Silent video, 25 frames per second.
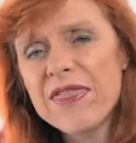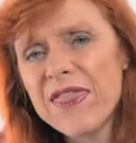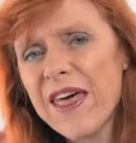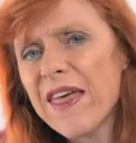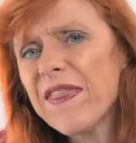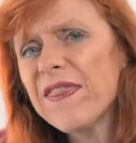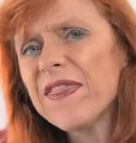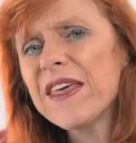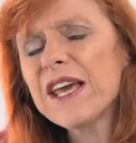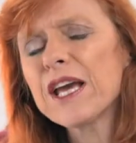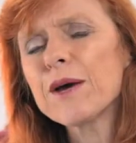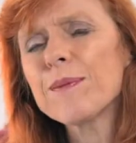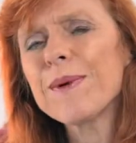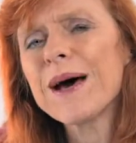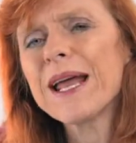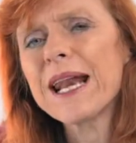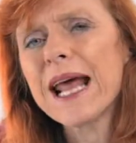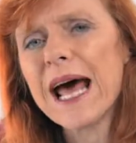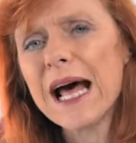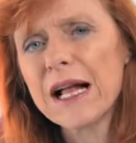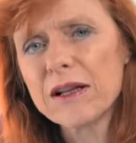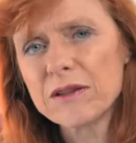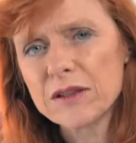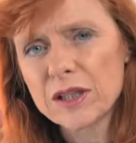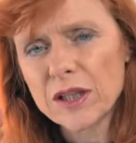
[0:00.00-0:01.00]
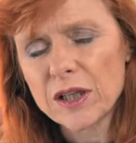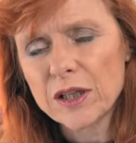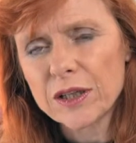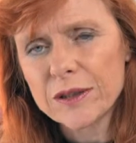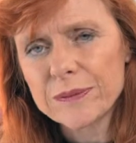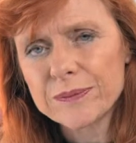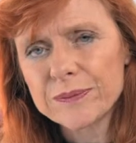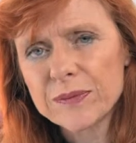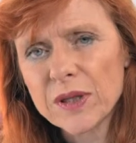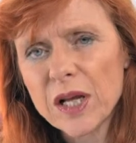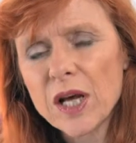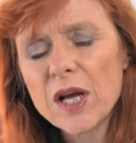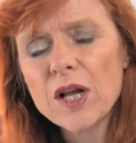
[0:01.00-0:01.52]
Then think about
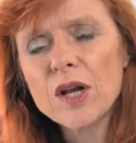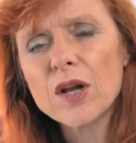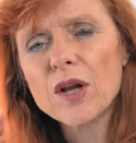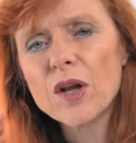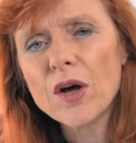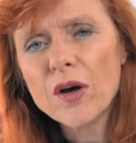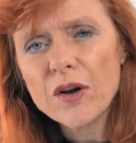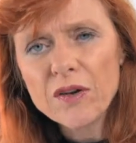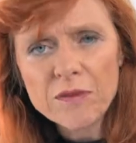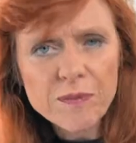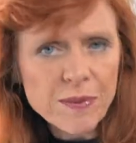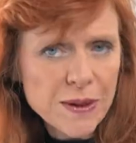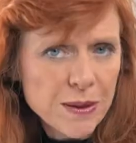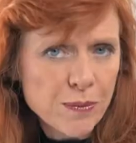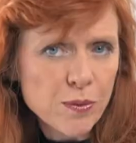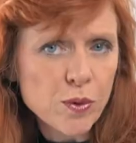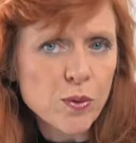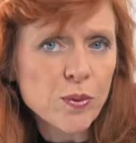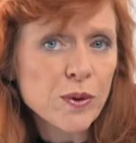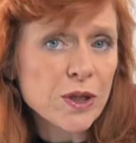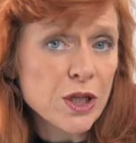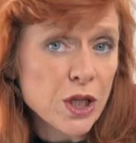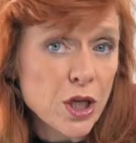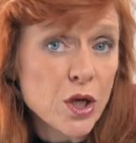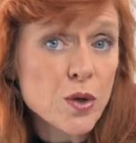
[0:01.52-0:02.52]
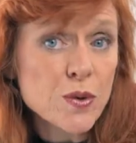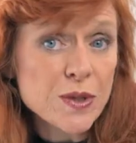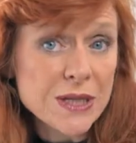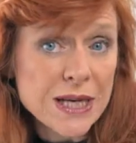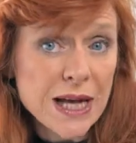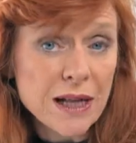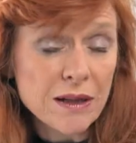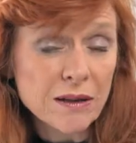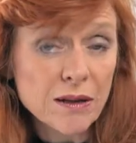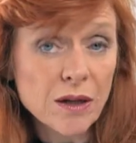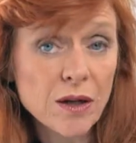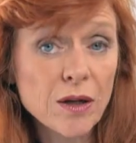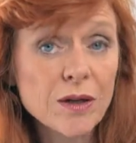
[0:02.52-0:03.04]
alcohol. A lot of people will use
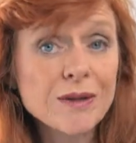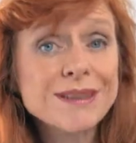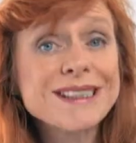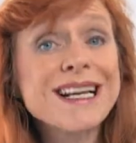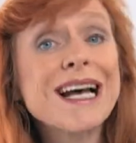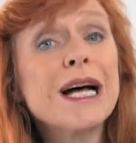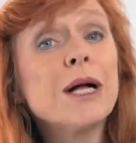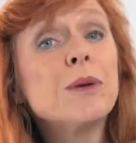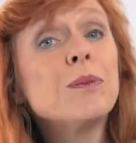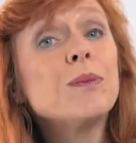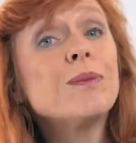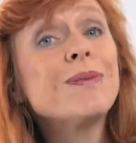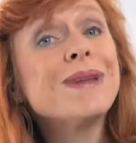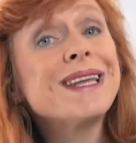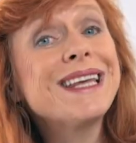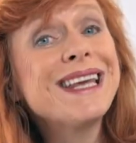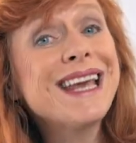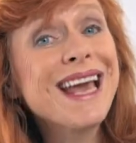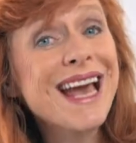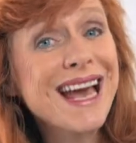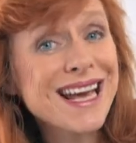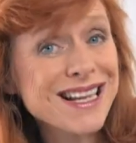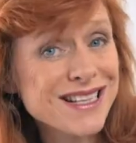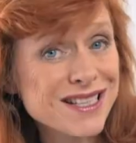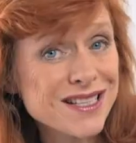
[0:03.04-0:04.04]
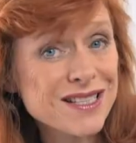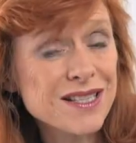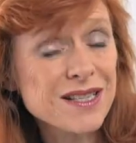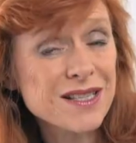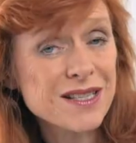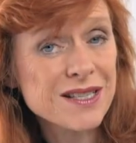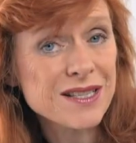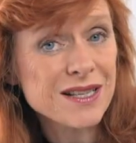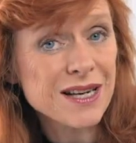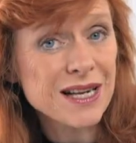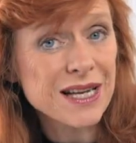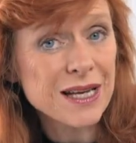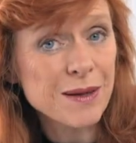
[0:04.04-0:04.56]
alcohol to help them get
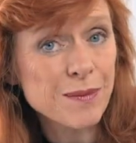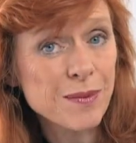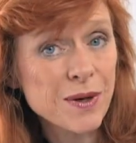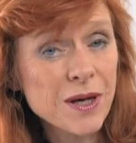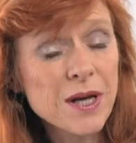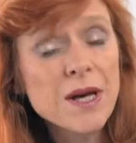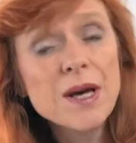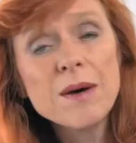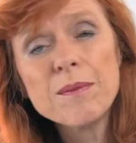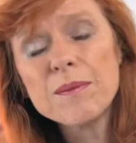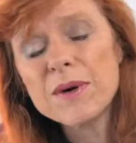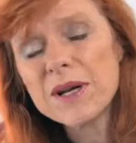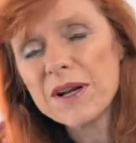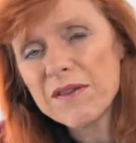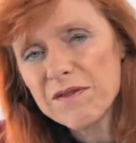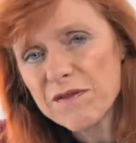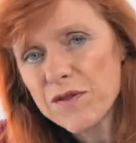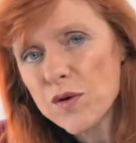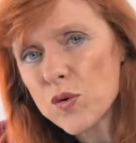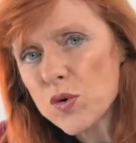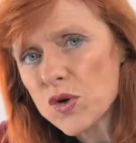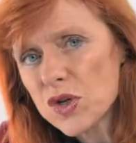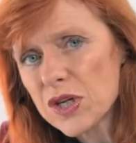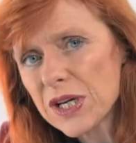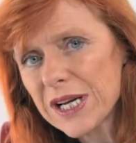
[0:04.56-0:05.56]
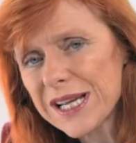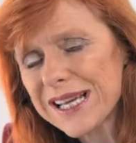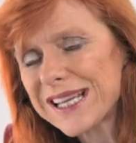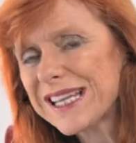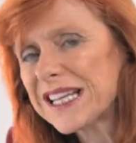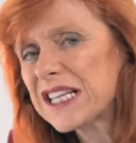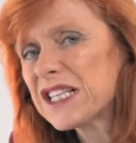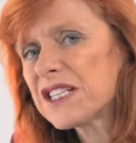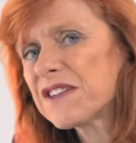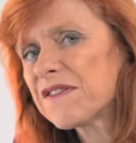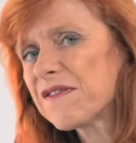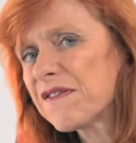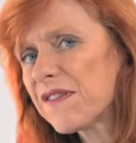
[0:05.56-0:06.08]
to sleep, but unfortunately it
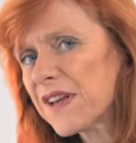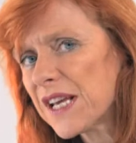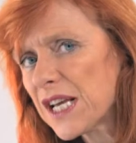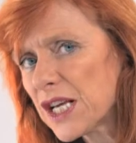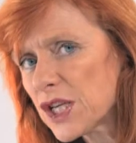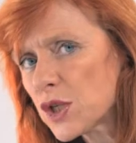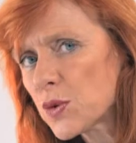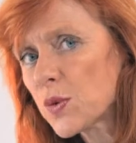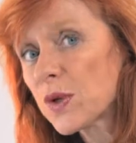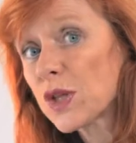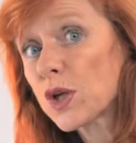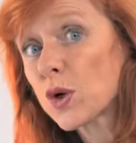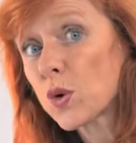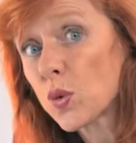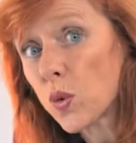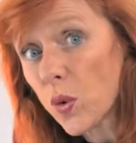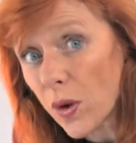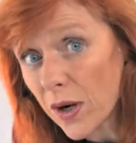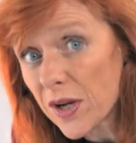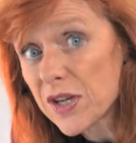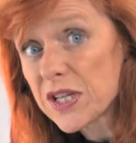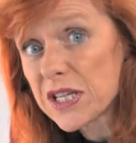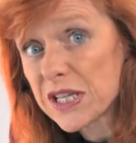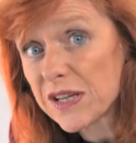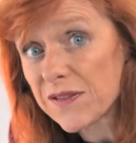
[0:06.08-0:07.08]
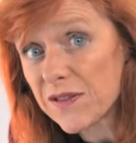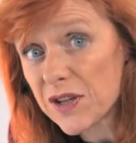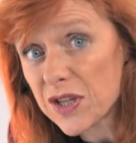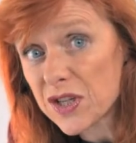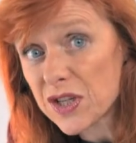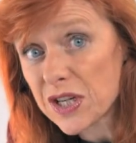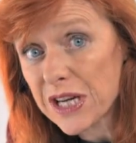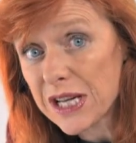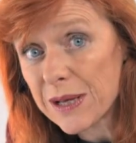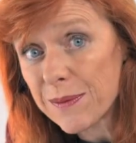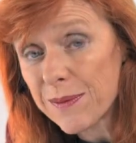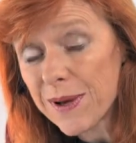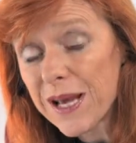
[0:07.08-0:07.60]
interferes with the quality of your
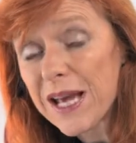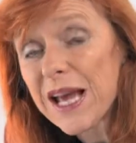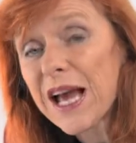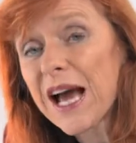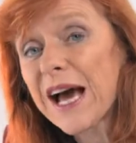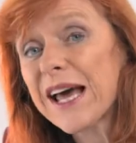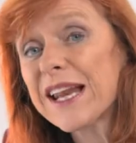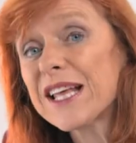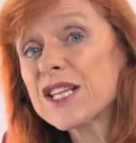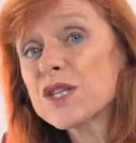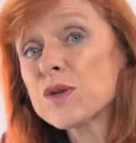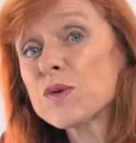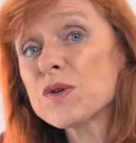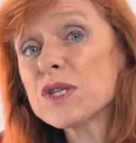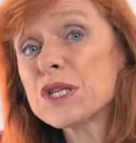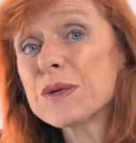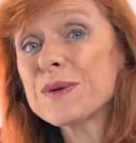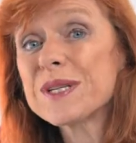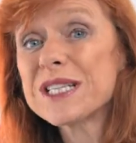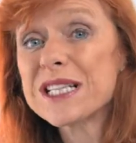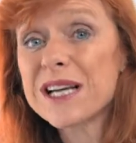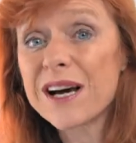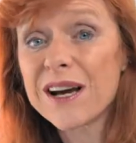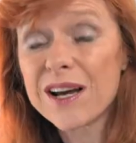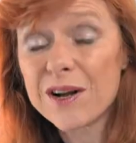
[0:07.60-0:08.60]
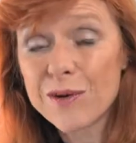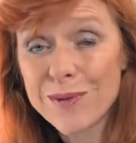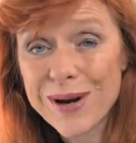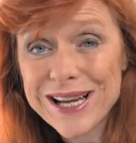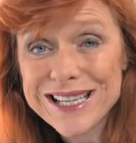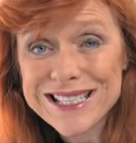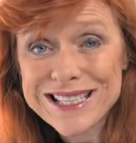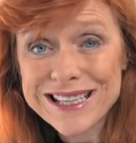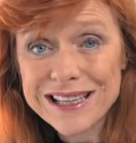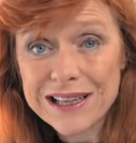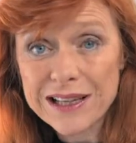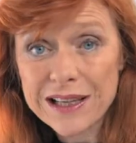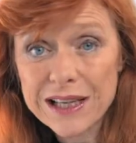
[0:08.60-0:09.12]
sleep, and it's also a
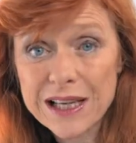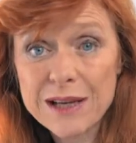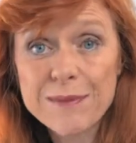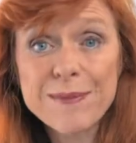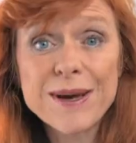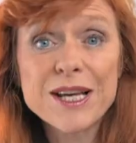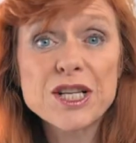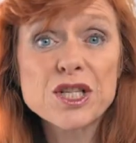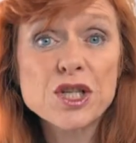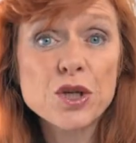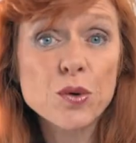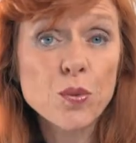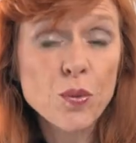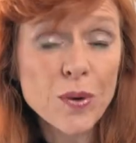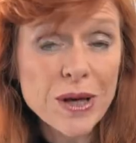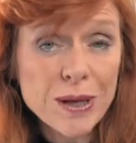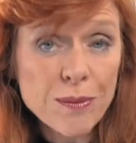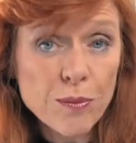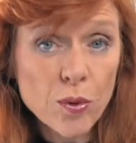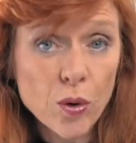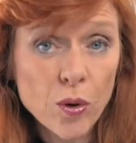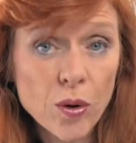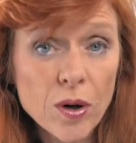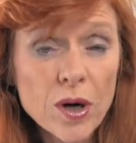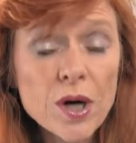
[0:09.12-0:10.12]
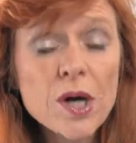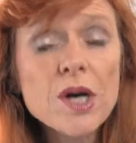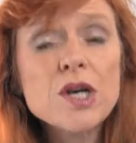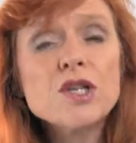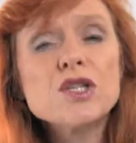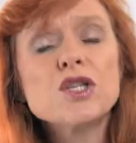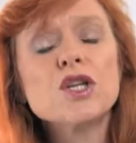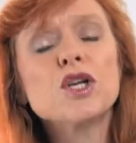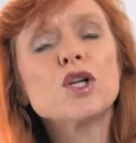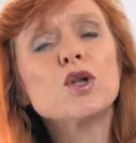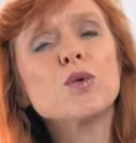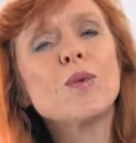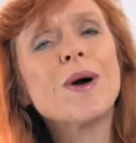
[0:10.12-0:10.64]
diuretic. It makes you wee more,
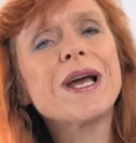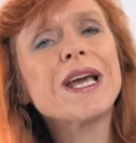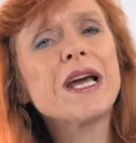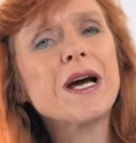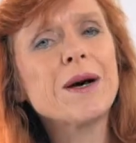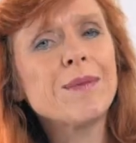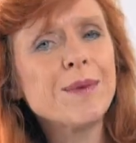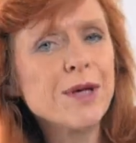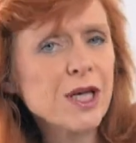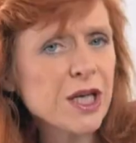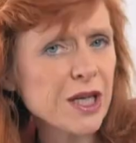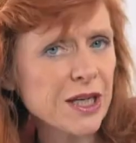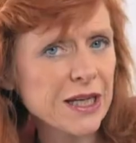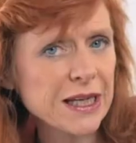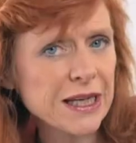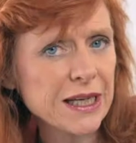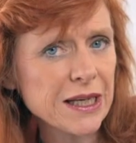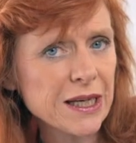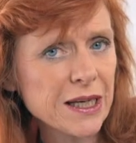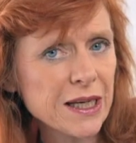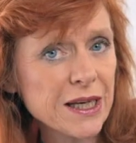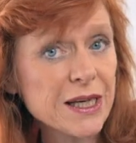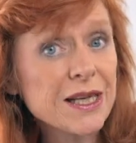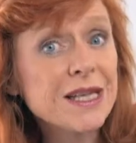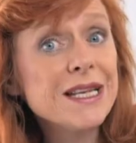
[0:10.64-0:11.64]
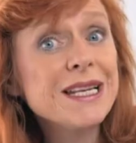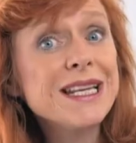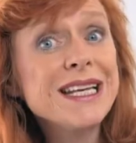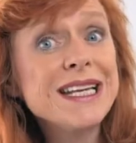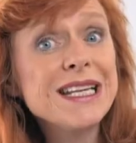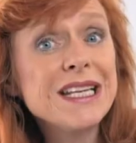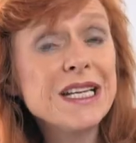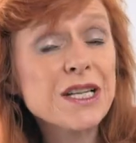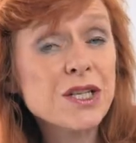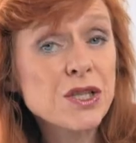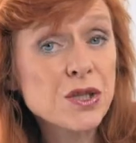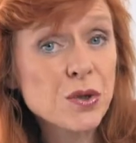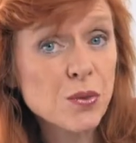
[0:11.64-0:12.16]
so you'll wake up early
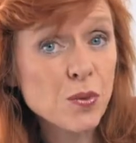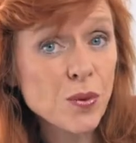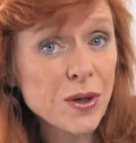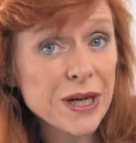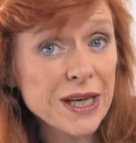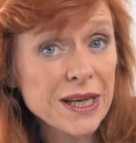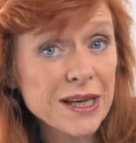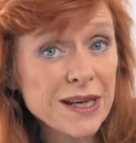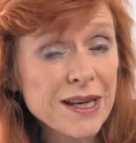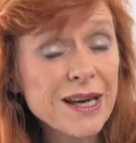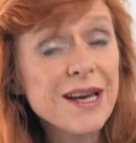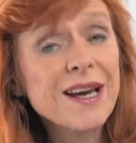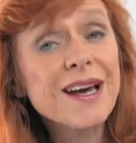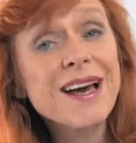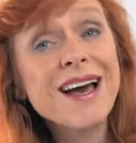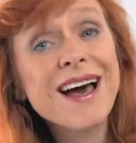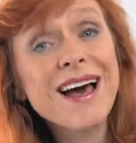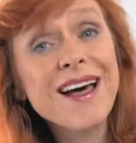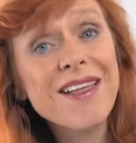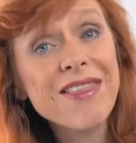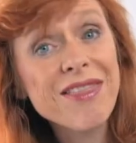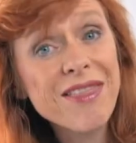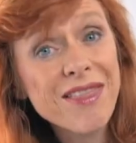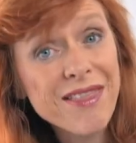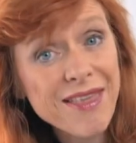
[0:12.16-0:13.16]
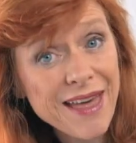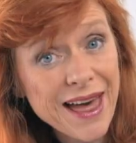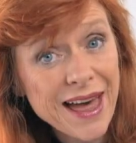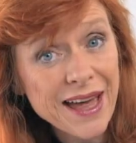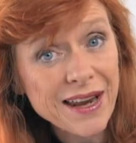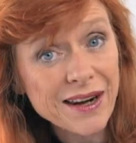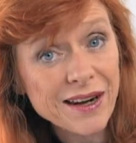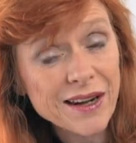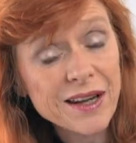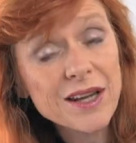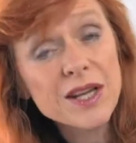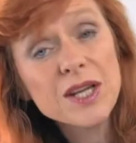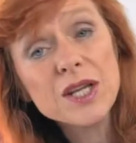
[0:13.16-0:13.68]
needing to wee, and
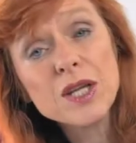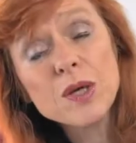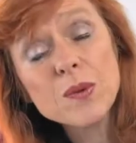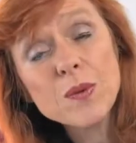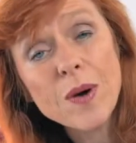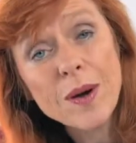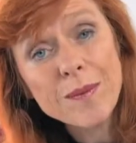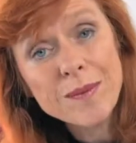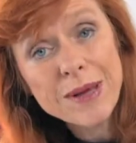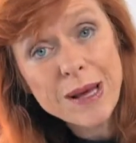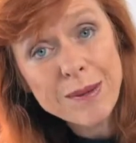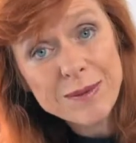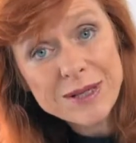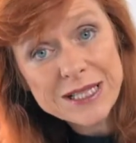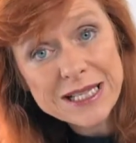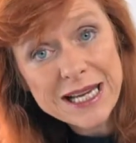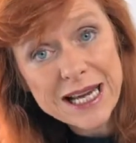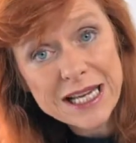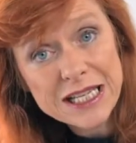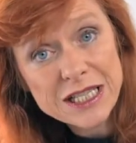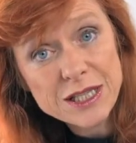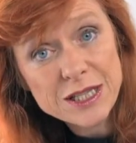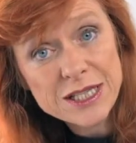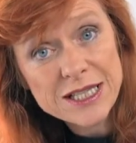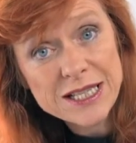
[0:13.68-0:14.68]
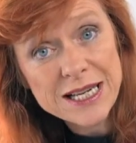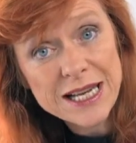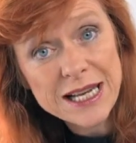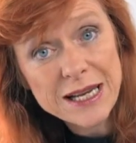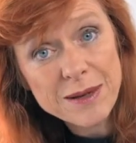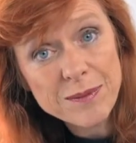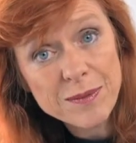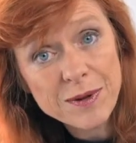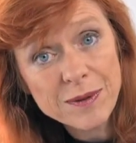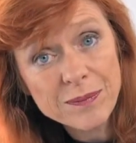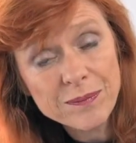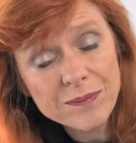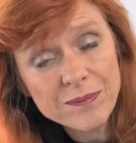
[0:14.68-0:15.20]
then you won't be able to get to
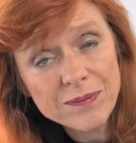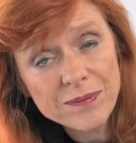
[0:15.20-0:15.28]
sleep.